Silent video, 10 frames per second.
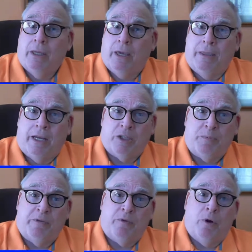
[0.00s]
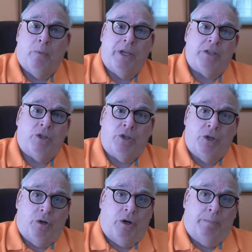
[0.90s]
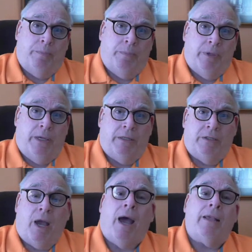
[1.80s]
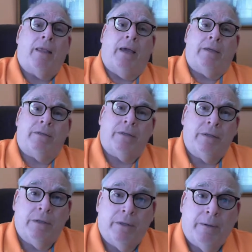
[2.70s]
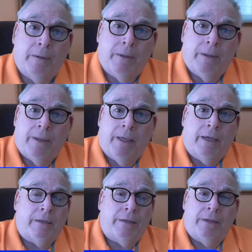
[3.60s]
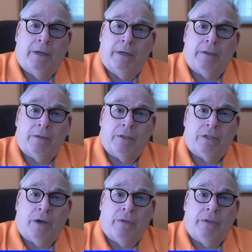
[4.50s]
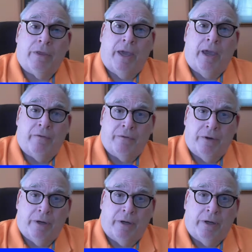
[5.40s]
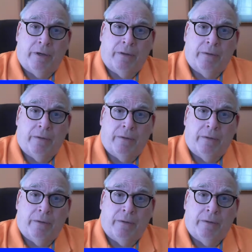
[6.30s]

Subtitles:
And that's before we get to Europe and Thailand and South Africa